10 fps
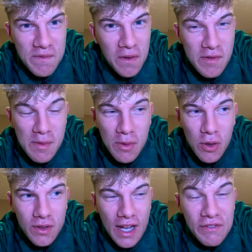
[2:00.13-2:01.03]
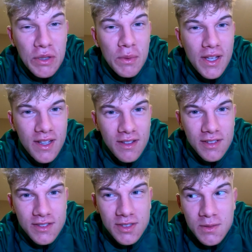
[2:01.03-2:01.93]
when I was uploading every
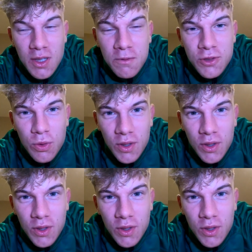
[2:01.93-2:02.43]
week, sometimes